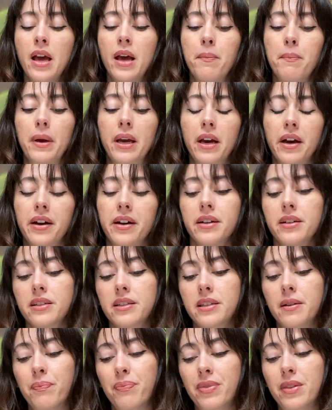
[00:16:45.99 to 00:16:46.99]

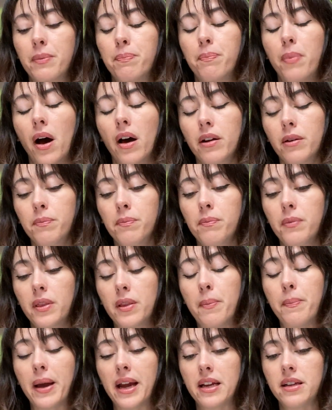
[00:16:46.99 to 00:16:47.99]
because
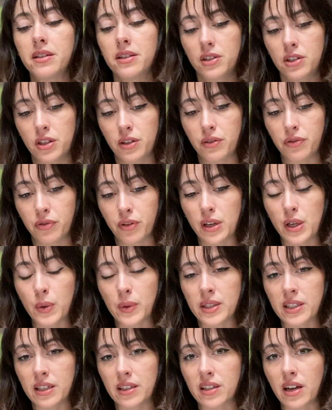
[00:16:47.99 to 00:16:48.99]
the base two
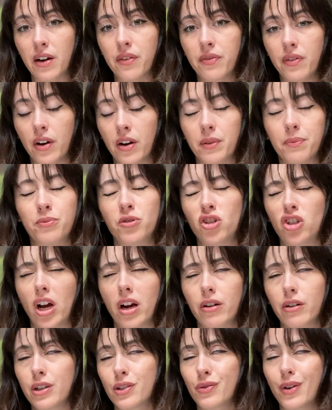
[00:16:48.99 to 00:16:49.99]
frequencies, our
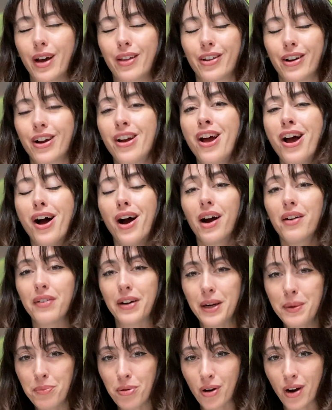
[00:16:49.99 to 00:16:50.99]
chakras rather, are
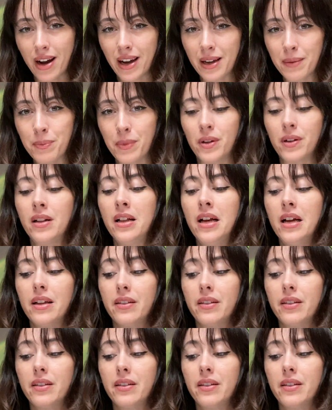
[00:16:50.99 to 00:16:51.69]
very primal.